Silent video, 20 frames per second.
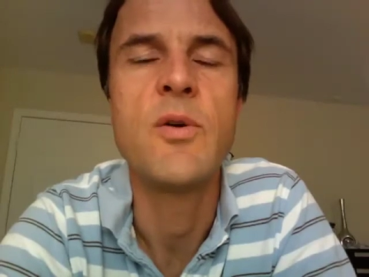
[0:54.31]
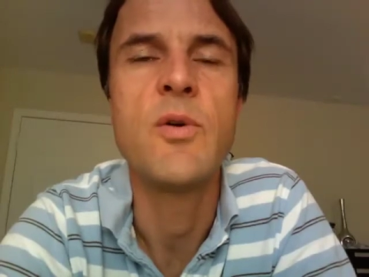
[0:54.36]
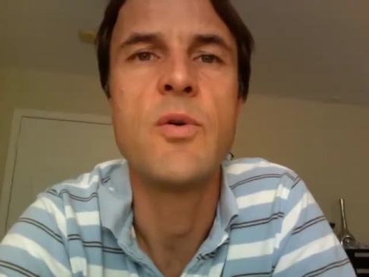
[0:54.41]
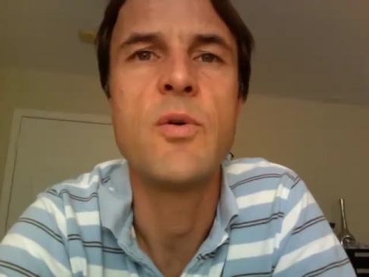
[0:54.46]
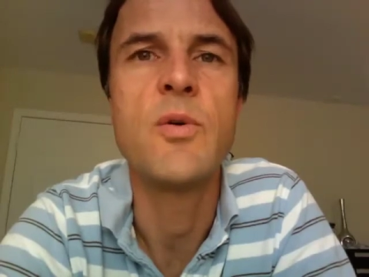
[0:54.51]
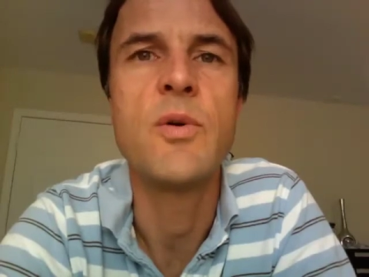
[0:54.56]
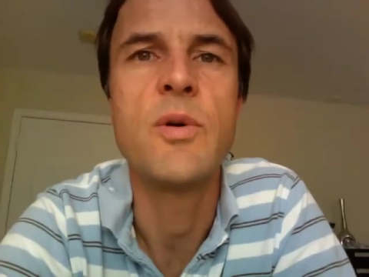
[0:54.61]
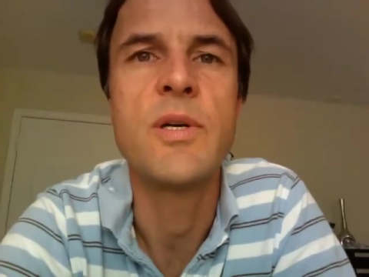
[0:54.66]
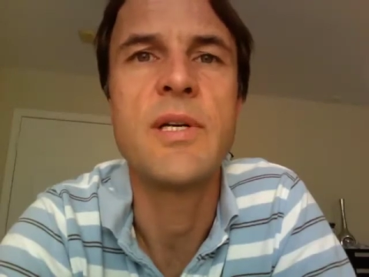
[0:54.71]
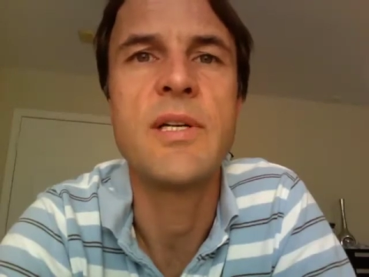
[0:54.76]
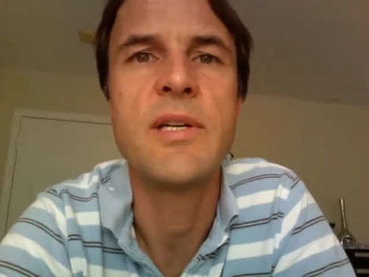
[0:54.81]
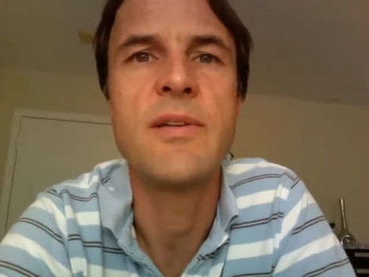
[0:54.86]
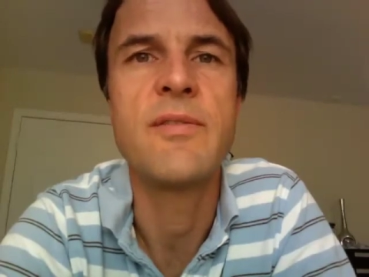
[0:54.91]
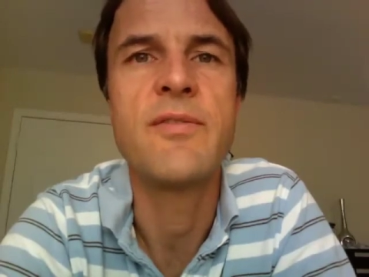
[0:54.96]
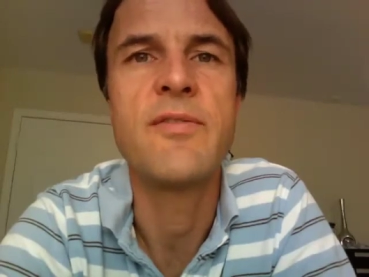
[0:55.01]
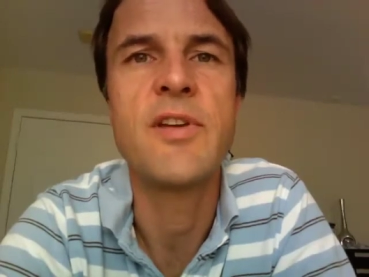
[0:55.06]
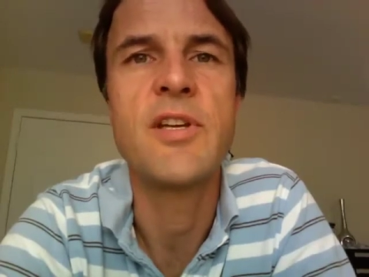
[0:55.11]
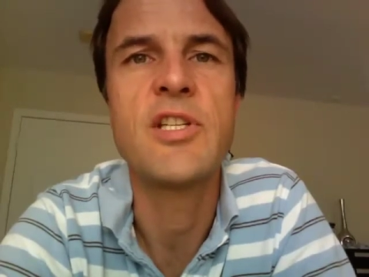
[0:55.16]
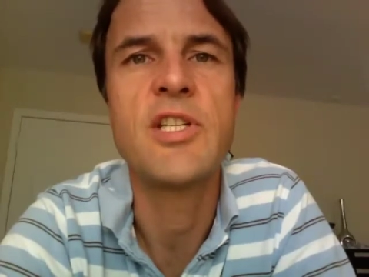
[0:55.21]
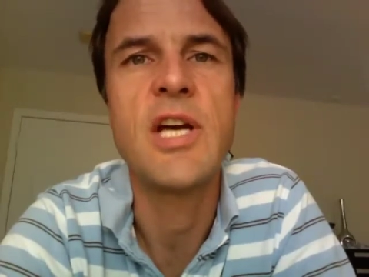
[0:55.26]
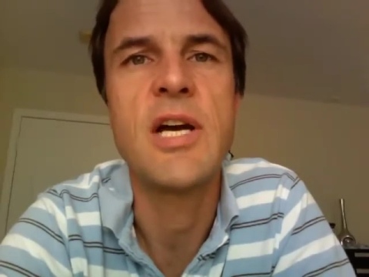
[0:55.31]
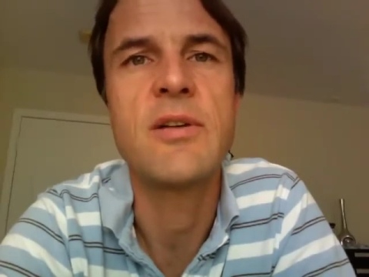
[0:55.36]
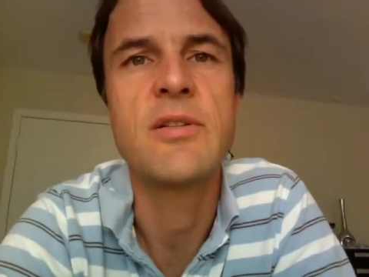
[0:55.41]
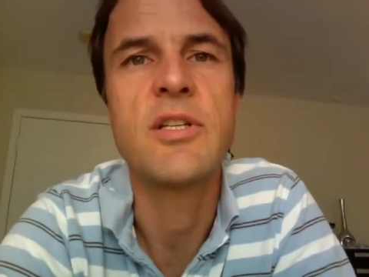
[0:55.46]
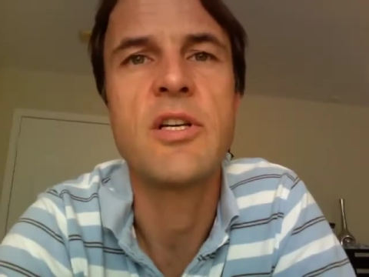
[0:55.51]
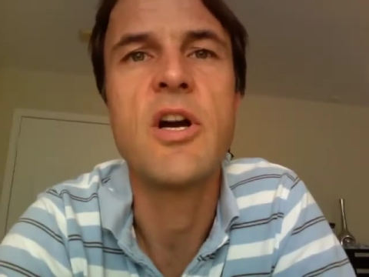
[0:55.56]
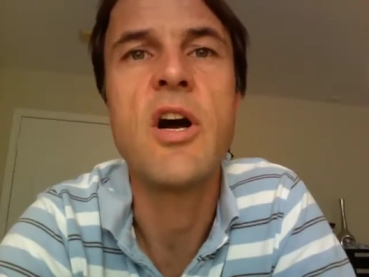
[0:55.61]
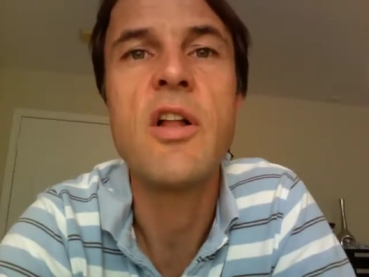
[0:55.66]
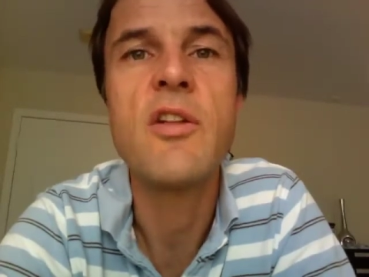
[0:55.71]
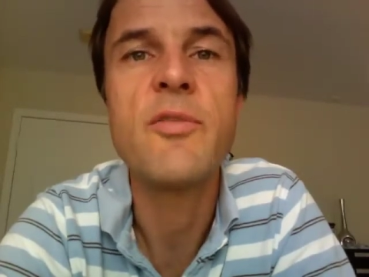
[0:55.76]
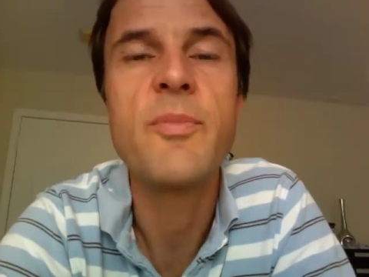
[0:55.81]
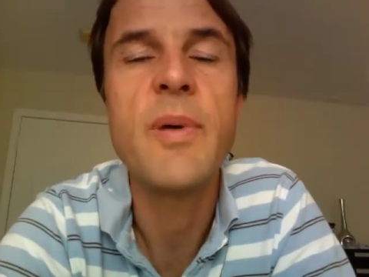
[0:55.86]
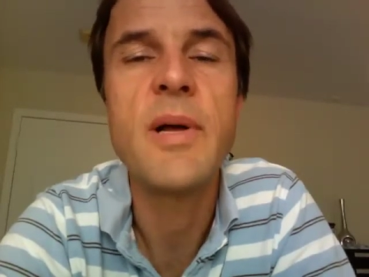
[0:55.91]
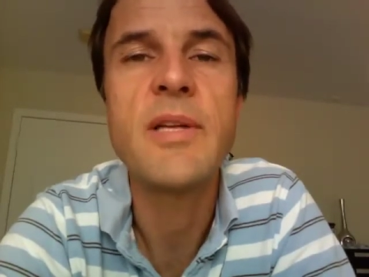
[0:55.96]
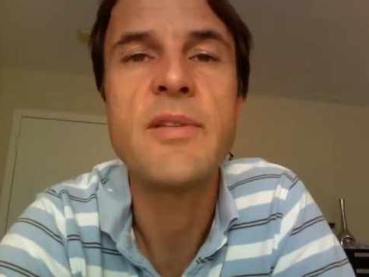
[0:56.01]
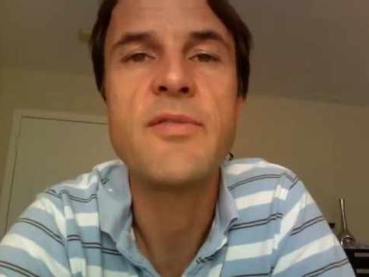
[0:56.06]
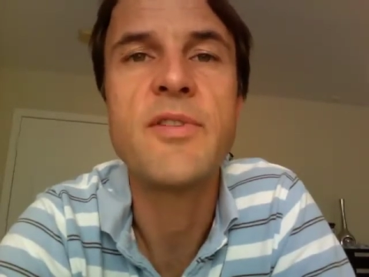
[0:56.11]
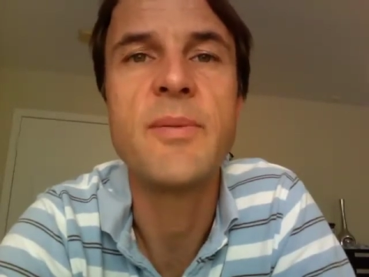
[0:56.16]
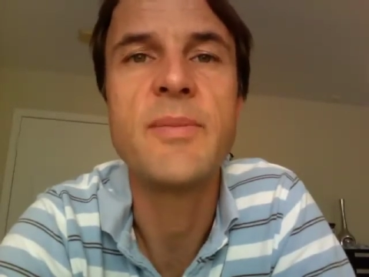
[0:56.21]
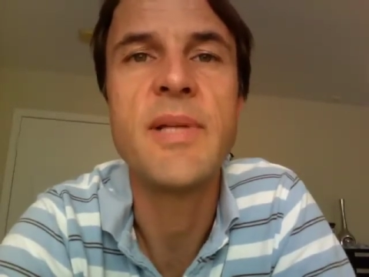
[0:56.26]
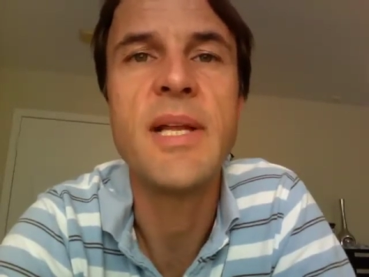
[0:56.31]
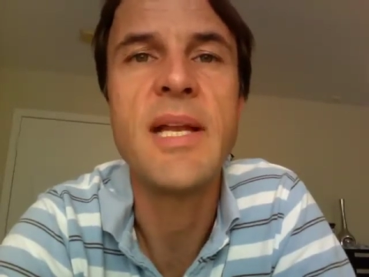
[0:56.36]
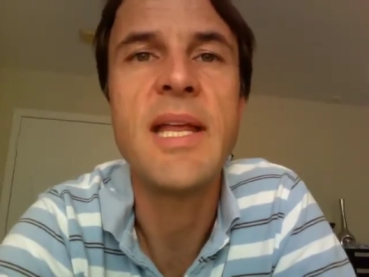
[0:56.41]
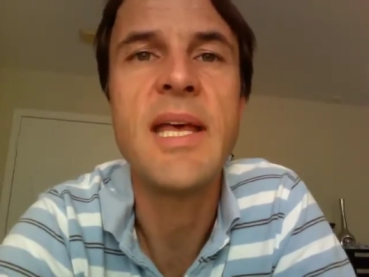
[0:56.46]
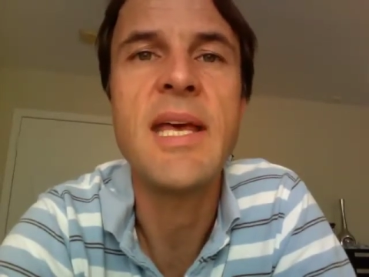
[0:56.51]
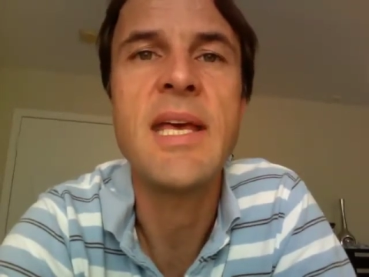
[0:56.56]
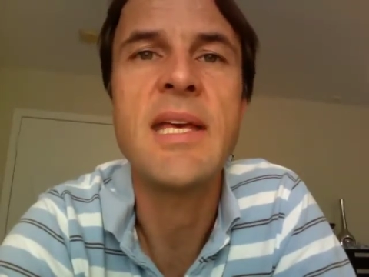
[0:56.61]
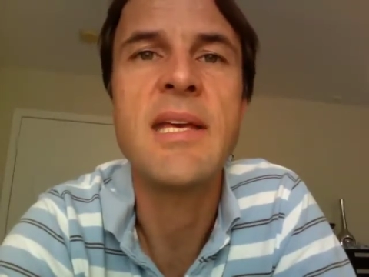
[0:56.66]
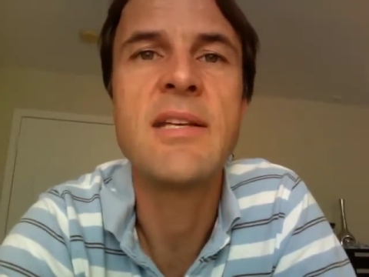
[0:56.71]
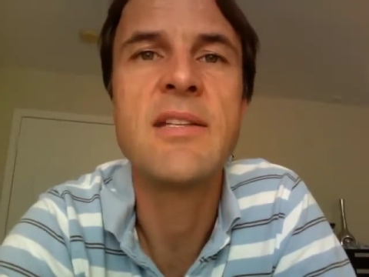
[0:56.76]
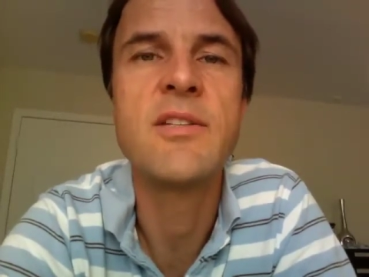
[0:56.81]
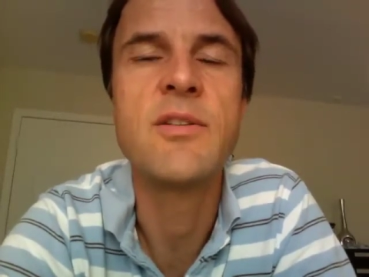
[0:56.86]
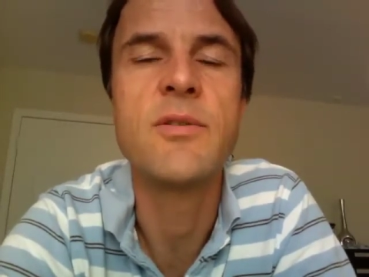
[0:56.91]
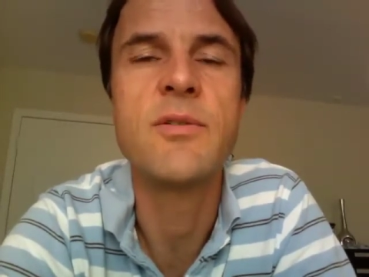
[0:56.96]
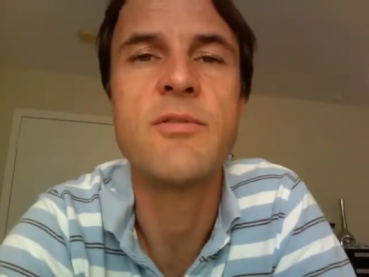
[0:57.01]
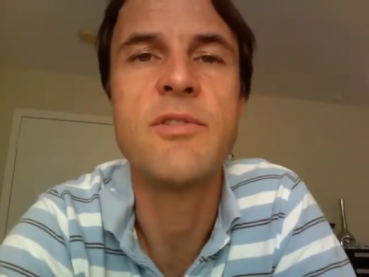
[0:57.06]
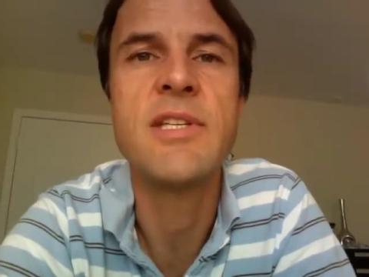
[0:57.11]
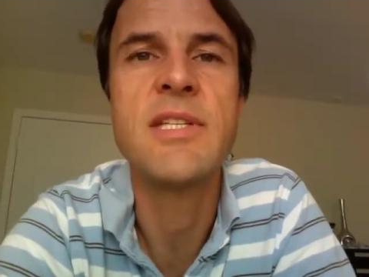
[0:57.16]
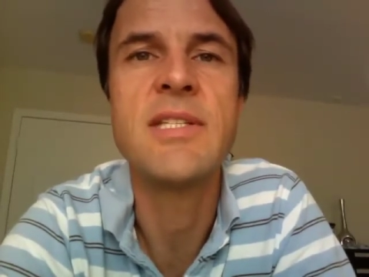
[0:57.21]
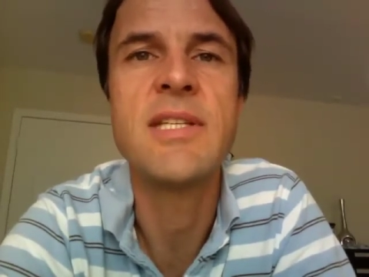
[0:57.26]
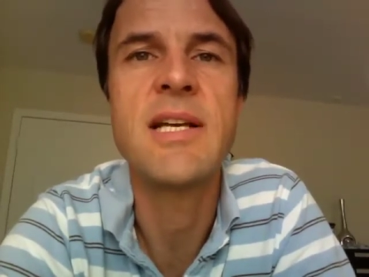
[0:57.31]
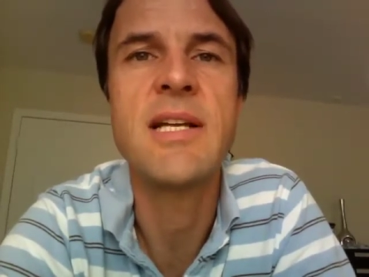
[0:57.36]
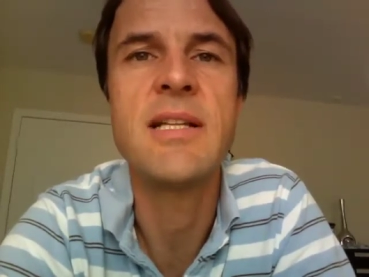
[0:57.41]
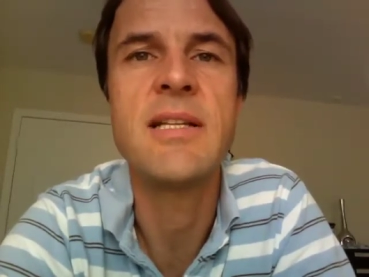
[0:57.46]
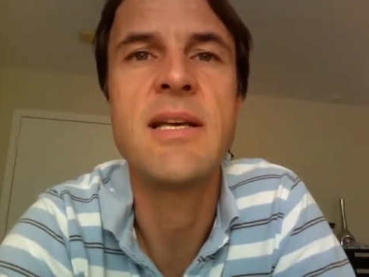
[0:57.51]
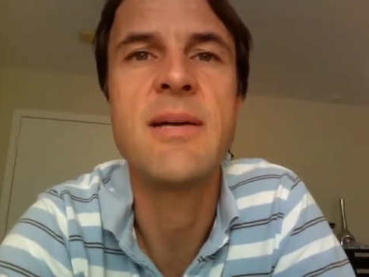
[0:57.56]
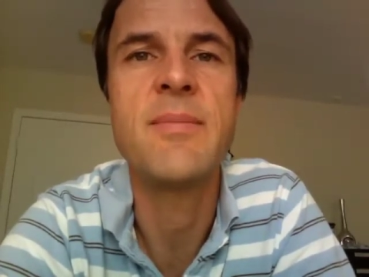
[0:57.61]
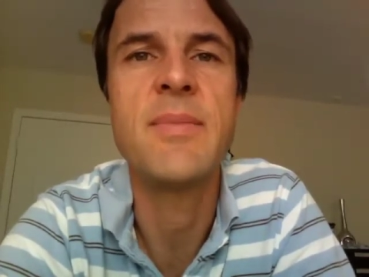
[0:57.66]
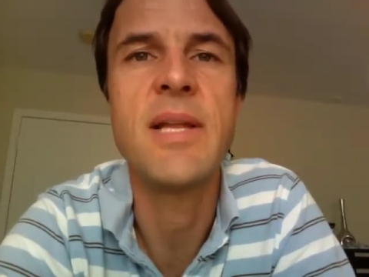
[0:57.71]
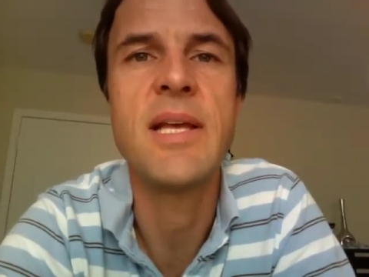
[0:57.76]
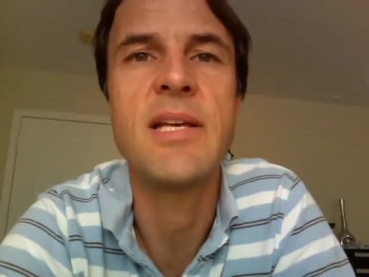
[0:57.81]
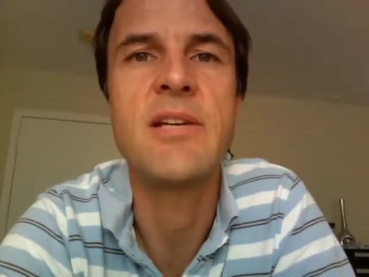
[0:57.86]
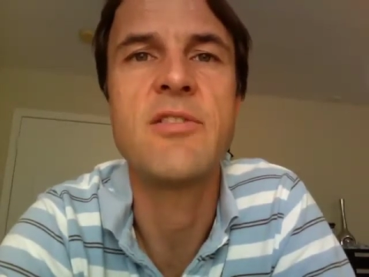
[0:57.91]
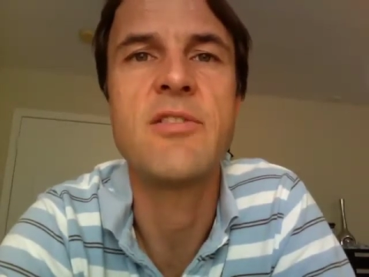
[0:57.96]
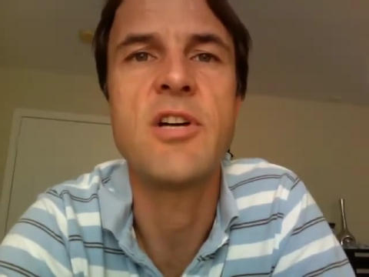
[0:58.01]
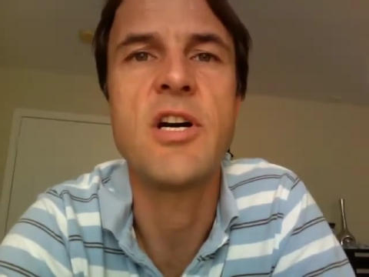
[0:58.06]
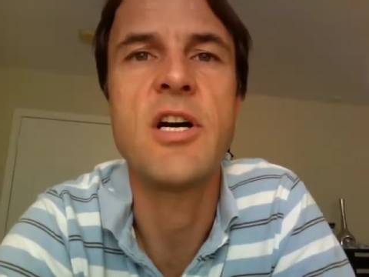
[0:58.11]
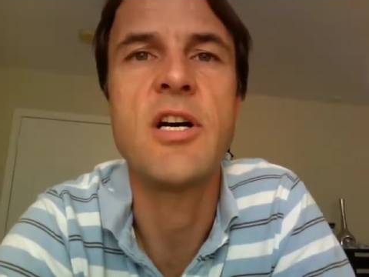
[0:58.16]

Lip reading: or fish out the golf balls from the lake to resell them later